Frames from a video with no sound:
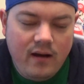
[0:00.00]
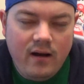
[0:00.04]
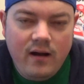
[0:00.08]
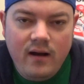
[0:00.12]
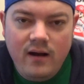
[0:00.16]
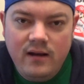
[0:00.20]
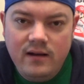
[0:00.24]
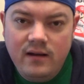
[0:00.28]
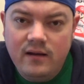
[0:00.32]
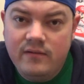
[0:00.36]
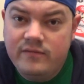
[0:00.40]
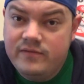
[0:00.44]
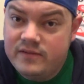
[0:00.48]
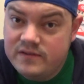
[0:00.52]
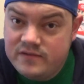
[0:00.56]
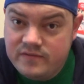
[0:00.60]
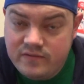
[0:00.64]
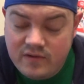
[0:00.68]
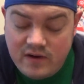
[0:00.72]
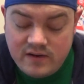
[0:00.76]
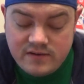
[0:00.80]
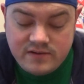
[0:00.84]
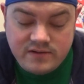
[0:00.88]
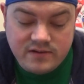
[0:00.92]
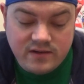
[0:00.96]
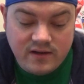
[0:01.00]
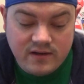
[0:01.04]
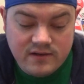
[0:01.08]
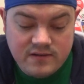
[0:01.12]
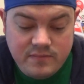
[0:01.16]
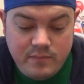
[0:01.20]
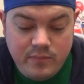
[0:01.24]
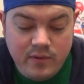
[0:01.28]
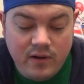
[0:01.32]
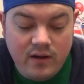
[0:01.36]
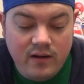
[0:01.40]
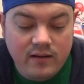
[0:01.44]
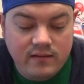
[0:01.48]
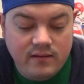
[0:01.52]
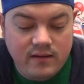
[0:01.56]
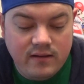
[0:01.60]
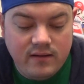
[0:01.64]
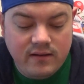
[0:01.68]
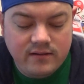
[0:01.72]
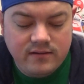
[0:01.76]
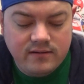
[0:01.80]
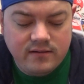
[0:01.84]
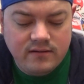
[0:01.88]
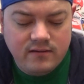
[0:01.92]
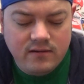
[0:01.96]
I love this franchise, but
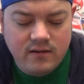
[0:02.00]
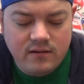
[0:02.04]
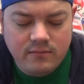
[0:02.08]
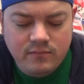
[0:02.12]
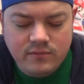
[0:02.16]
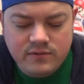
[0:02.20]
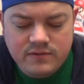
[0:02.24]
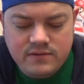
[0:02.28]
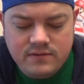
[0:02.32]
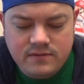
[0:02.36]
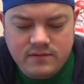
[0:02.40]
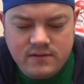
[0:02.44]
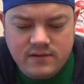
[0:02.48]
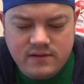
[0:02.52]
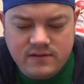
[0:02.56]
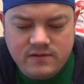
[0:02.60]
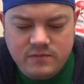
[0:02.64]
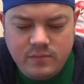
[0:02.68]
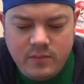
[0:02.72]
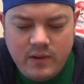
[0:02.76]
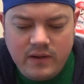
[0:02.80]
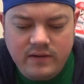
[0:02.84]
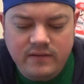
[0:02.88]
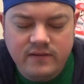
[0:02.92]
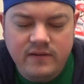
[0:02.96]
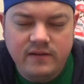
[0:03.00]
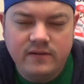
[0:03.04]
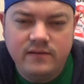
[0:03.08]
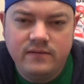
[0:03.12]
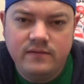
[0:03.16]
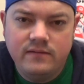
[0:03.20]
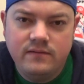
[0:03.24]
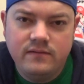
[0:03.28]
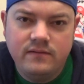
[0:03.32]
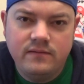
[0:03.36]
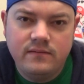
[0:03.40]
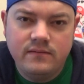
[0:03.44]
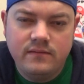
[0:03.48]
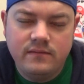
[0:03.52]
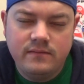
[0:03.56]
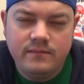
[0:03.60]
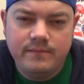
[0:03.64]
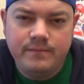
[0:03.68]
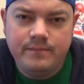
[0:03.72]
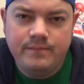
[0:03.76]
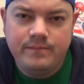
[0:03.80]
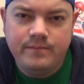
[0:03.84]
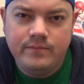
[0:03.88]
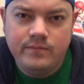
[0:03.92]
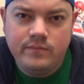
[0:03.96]
I don't know, I wasn't expecting
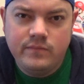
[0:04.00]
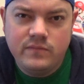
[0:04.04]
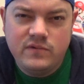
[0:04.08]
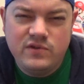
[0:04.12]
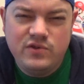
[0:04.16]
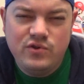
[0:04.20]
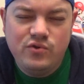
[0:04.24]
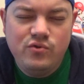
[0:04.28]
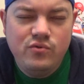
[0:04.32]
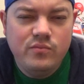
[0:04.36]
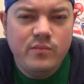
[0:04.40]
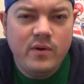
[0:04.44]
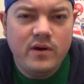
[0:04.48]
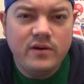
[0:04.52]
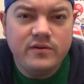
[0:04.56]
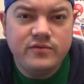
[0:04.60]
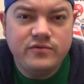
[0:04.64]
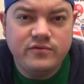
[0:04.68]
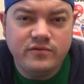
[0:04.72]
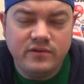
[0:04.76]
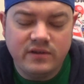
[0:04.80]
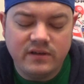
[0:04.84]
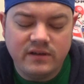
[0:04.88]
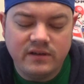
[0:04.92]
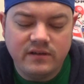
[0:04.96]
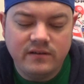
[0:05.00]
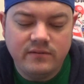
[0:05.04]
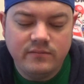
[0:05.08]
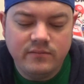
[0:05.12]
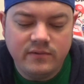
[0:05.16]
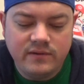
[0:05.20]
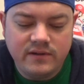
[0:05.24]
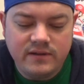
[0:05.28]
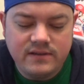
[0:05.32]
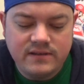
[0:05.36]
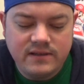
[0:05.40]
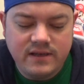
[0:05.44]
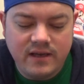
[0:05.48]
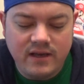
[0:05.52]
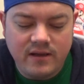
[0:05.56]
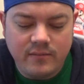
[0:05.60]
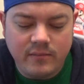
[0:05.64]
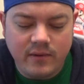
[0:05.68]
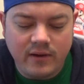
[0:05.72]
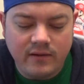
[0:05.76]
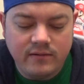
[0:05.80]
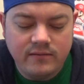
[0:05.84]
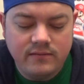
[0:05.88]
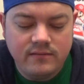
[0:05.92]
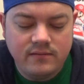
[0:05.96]
too much really when this came
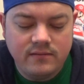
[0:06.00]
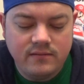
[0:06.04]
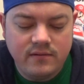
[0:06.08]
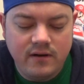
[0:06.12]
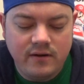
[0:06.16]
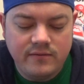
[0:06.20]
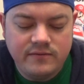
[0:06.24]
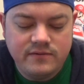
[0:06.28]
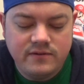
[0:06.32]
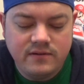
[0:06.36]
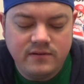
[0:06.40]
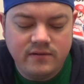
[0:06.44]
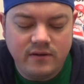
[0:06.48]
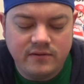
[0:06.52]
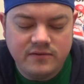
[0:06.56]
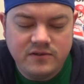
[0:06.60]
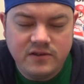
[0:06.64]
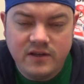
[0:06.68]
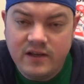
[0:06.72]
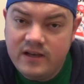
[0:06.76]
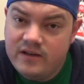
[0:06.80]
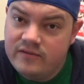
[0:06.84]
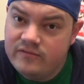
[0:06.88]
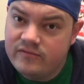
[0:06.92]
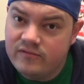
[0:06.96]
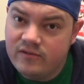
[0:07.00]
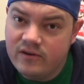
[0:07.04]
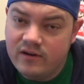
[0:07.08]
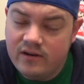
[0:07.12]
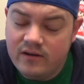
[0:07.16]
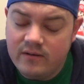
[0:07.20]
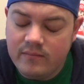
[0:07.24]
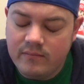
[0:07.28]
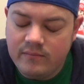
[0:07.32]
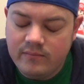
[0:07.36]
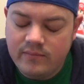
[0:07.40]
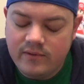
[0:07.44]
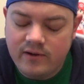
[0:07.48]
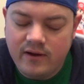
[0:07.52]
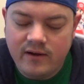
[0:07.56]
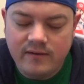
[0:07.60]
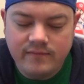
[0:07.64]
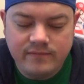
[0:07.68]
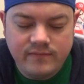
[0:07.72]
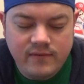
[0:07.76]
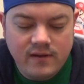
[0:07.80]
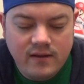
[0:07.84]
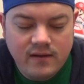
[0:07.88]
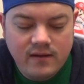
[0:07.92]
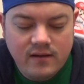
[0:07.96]
out. I was keen for it,
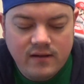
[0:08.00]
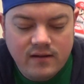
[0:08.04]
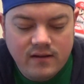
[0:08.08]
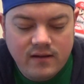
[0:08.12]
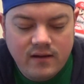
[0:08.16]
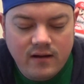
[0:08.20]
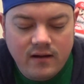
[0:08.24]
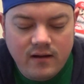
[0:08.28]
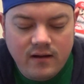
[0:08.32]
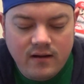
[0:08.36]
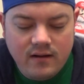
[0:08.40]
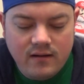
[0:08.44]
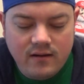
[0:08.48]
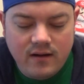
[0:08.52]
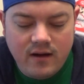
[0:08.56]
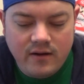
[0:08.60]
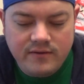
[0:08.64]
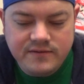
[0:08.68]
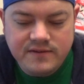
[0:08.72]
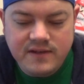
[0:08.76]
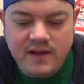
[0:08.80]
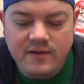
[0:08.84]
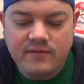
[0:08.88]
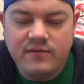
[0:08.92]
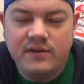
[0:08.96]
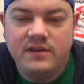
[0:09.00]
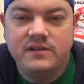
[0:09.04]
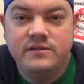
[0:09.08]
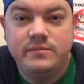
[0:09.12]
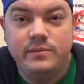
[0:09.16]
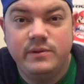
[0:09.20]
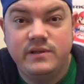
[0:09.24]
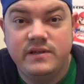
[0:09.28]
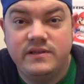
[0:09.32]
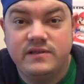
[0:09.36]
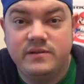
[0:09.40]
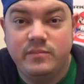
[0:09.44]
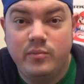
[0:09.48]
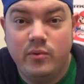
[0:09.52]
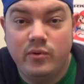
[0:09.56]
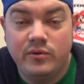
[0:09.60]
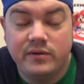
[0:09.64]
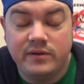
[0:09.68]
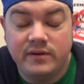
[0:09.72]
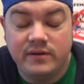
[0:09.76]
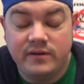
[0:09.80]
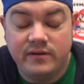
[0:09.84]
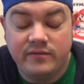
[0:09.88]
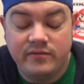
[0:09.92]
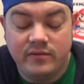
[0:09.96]
but I was getting ready to be
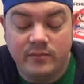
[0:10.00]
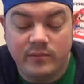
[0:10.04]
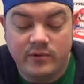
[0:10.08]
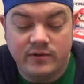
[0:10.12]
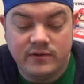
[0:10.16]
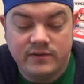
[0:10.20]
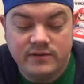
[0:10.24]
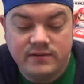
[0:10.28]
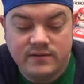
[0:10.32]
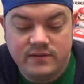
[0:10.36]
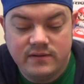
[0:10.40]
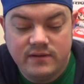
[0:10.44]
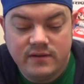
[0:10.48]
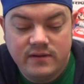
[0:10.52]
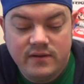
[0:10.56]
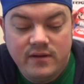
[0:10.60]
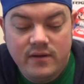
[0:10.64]
disappointed, if I'm honest.